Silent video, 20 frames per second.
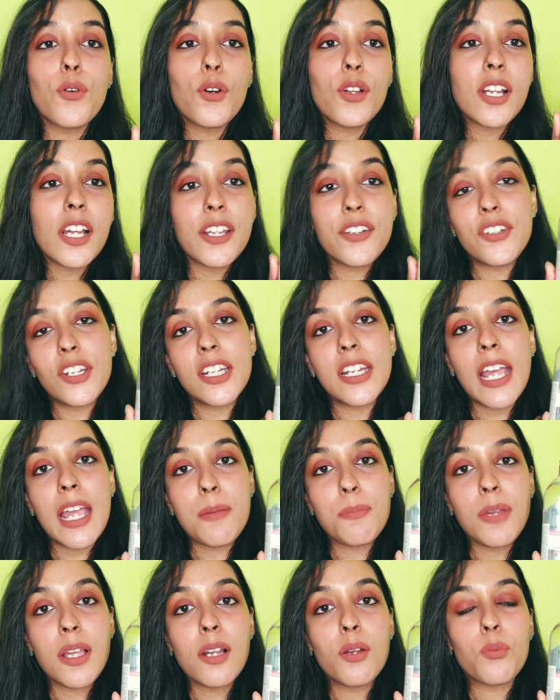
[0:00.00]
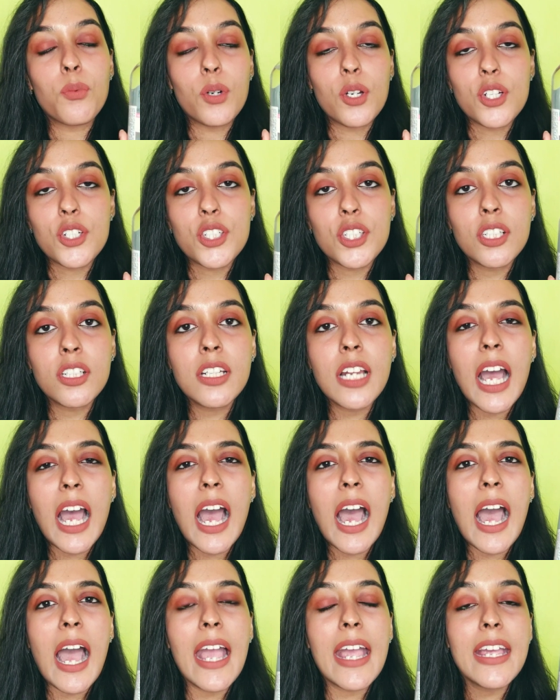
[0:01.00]
400 ml version.
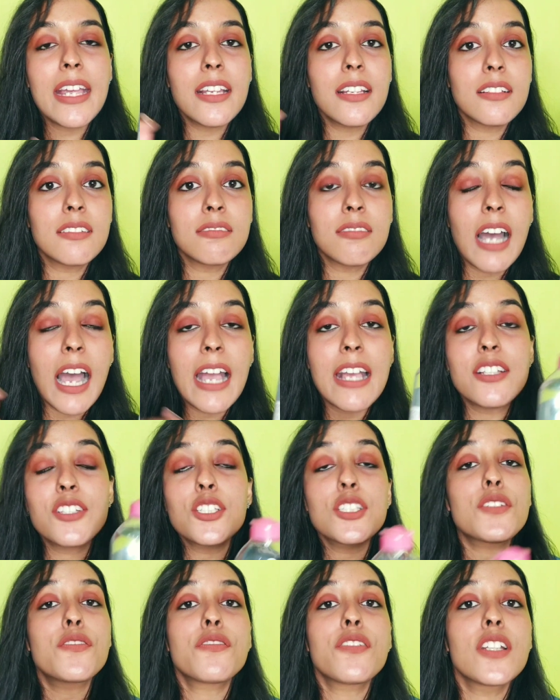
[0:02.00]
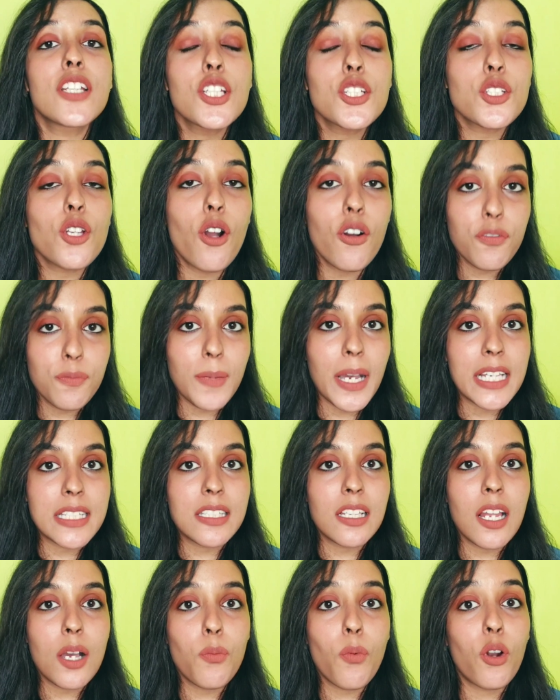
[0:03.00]
I I just finish off
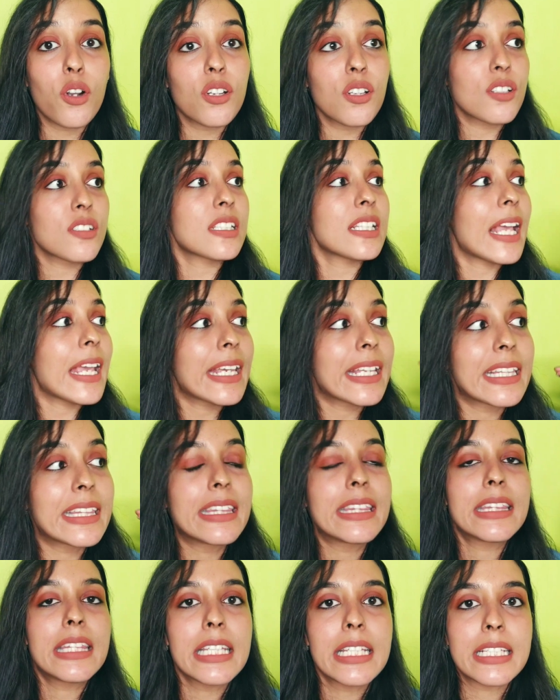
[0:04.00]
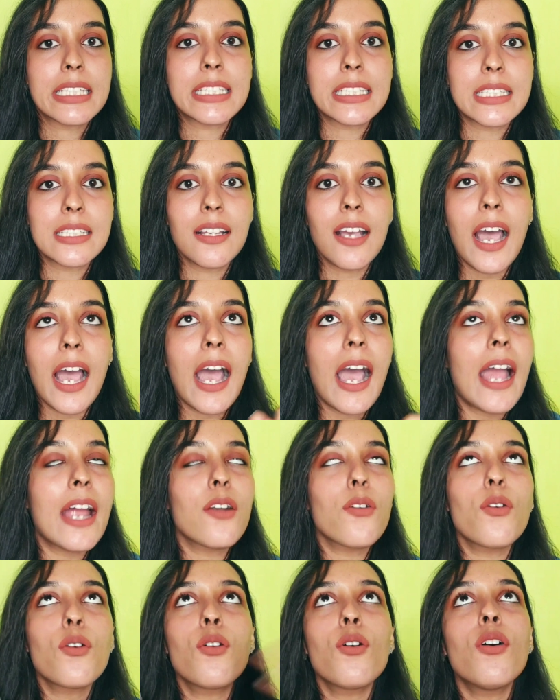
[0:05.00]
micellar waters like this. I
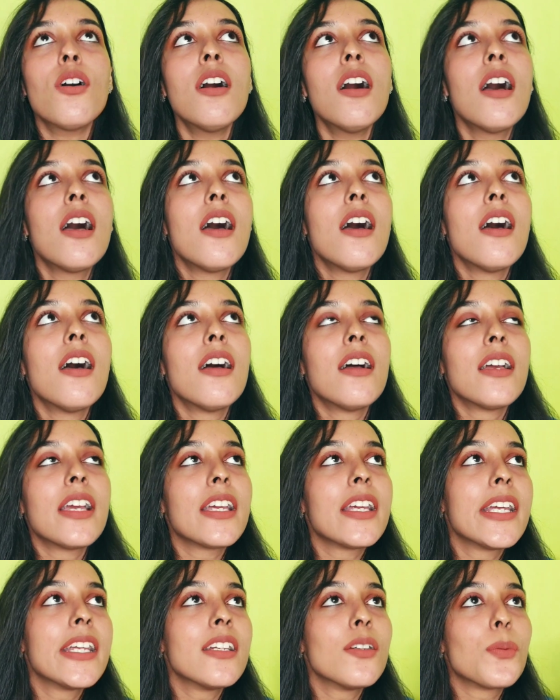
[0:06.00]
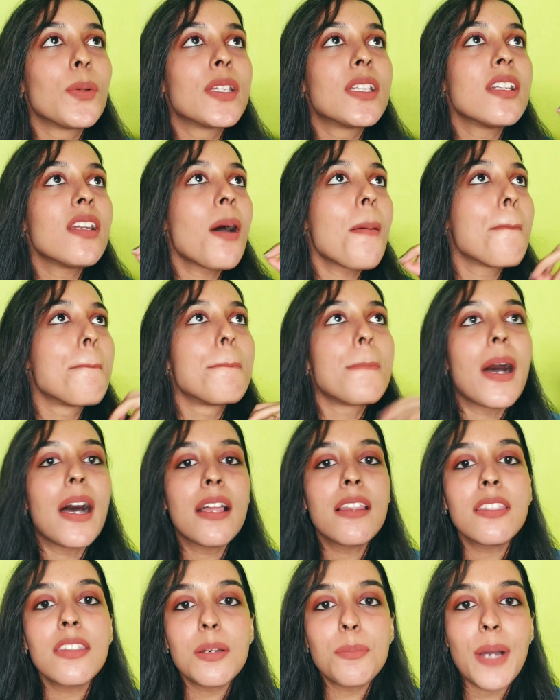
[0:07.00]
don't know in within a
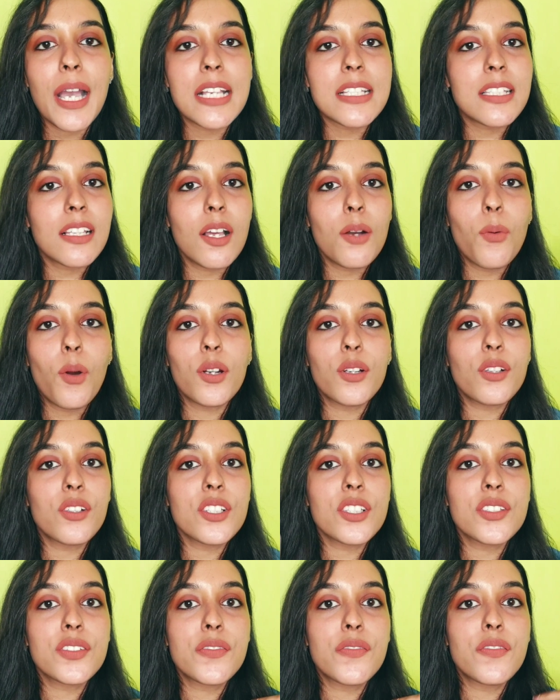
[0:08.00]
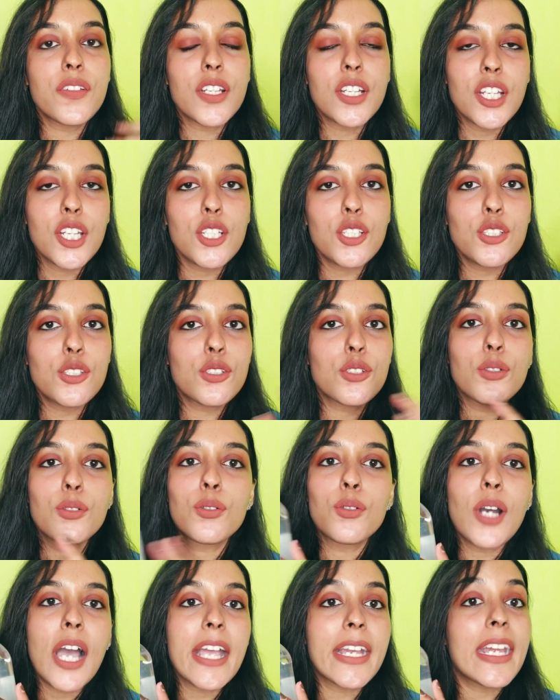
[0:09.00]
month the micellar water is finished so
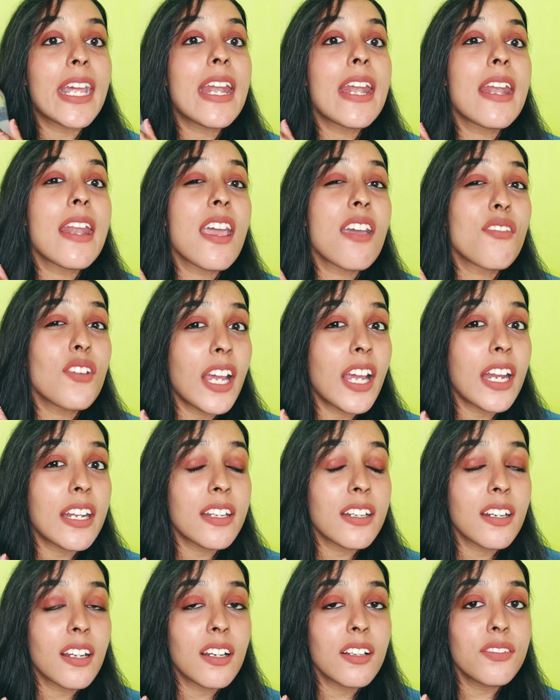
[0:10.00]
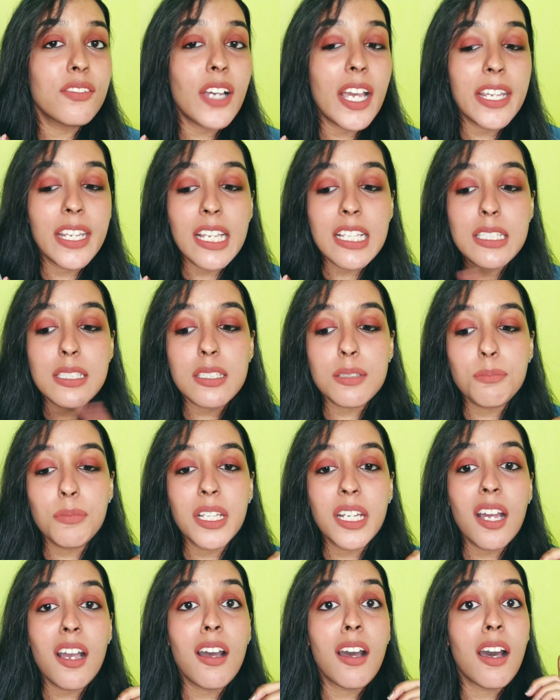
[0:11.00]
i can never get enough i guess
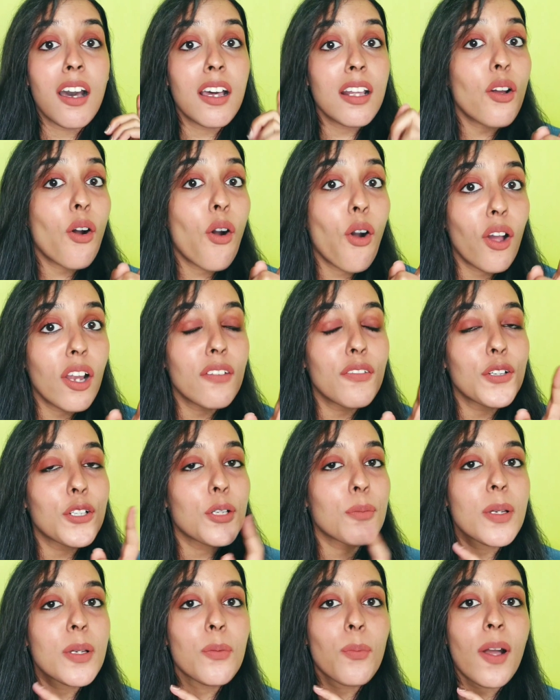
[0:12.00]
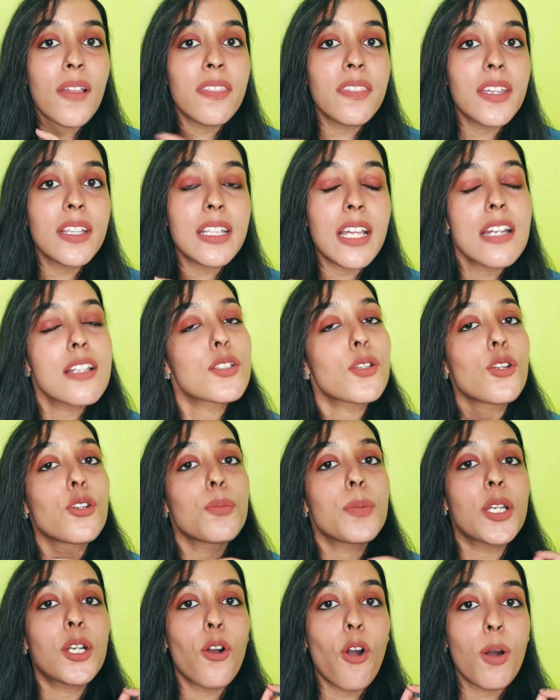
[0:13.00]
mera Her haul video mein one thing that is going
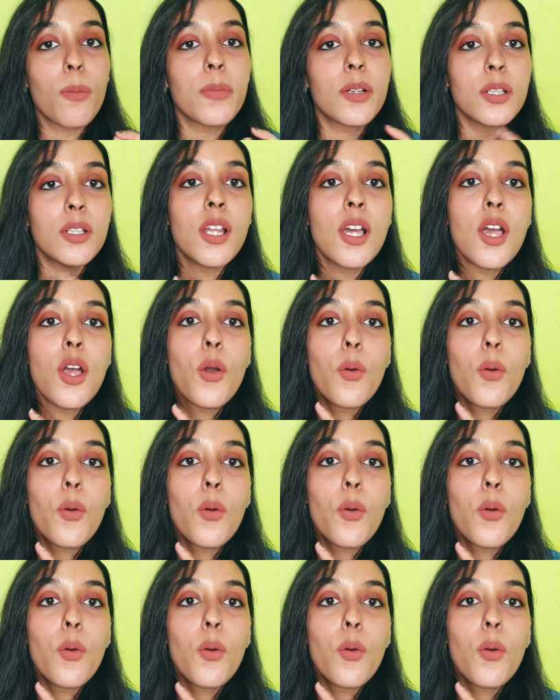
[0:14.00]
to be common